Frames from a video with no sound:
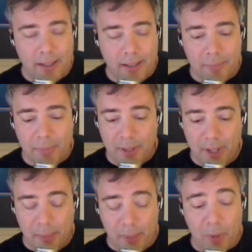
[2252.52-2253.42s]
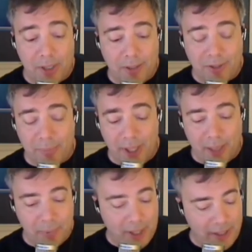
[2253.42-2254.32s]
Um, they might want to just
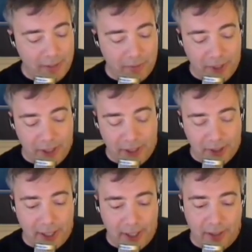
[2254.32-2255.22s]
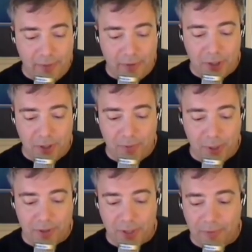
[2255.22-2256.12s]
simply upgrade that release candidate version
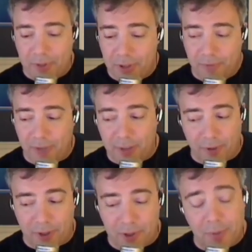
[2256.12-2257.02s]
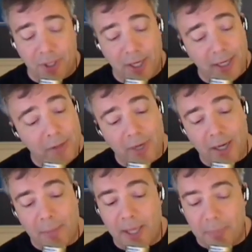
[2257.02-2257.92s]
of Windows 7 to the final version, which again I don't
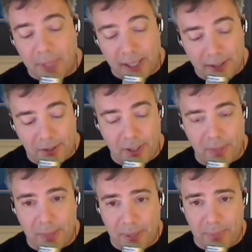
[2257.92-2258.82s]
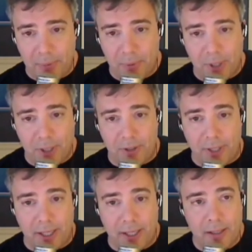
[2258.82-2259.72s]
recommend, but I understand why people would want to
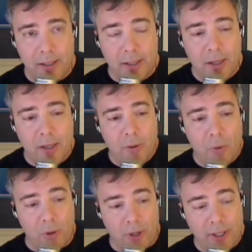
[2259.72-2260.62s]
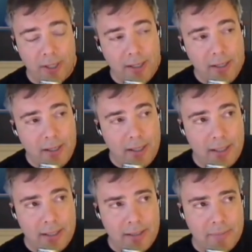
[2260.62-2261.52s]
do that. Or
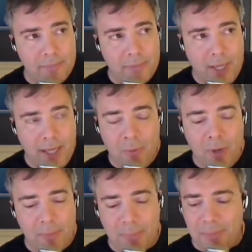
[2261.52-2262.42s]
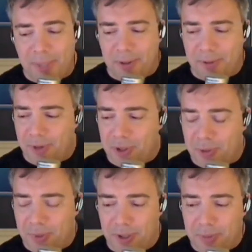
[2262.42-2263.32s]
um, I don't want to put my old
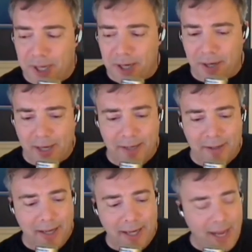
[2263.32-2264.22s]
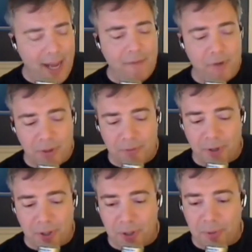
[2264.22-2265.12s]
version of Windows back on. I I have an old
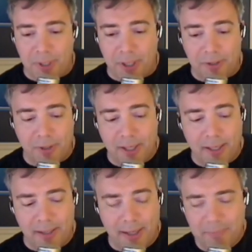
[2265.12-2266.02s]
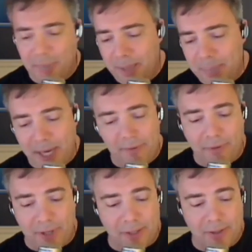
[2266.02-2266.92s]
version of Windows. I I, I
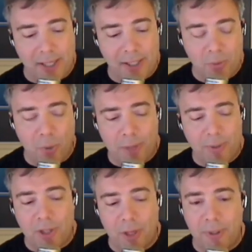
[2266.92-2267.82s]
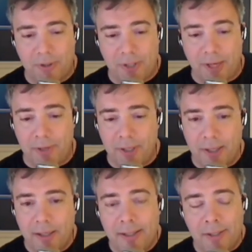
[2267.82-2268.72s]
paid for this. I just want to install Windows 7.
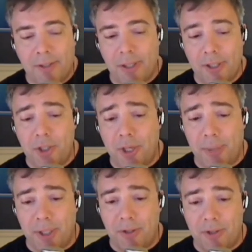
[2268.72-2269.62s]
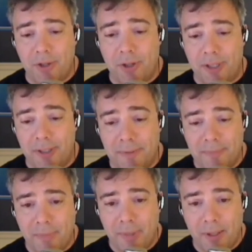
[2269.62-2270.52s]
This is a legitimate concern.
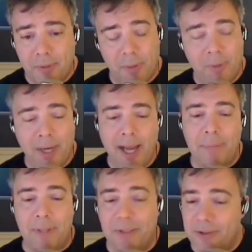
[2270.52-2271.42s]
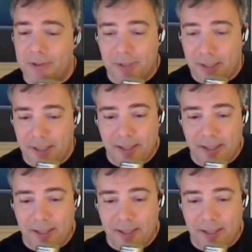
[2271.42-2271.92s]
Well, what happens?